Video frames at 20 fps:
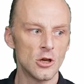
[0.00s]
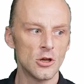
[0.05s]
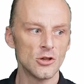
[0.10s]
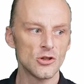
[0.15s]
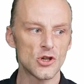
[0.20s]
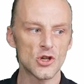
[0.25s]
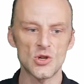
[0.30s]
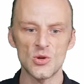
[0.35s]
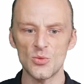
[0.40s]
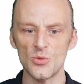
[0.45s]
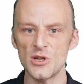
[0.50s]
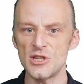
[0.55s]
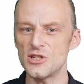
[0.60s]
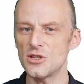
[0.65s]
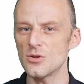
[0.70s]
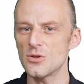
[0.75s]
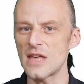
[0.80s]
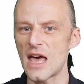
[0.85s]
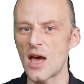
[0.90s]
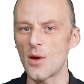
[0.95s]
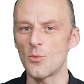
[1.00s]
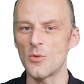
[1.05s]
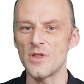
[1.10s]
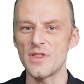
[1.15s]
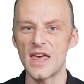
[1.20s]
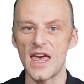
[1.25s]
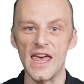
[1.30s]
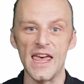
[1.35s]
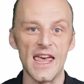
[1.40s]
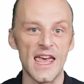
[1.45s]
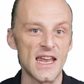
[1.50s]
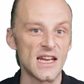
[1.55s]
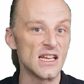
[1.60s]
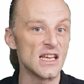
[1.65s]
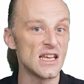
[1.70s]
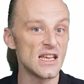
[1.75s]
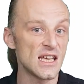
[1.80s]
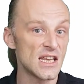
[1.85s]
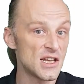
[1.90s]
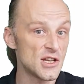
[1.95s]
Couldn't we do that with
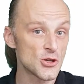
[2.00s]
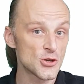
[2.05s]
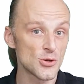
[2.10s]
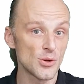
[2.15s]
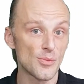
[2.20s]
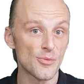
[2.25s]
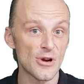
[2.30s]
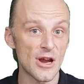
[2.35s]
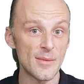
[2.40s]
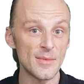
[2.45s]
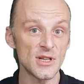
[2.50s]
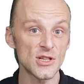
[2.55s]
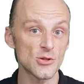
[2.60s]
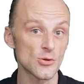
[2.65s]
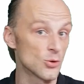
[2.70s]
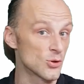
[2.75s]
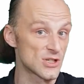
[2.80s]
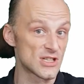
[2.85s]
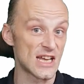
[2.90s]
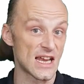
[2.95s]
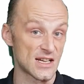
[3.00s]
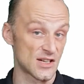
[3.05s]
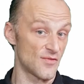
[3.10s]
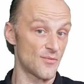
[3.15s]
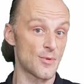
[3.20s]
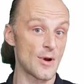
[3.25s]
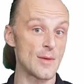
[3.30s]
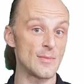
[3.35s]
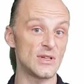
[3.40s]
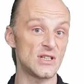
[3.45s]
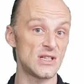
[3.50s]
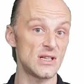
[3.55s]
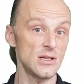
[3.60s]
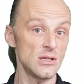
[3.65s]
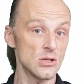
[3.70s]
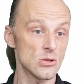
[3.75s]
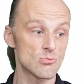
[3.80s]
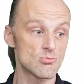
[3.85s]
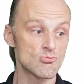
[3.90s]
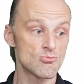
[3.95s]
any initial premise or set of
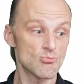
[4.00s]
premises?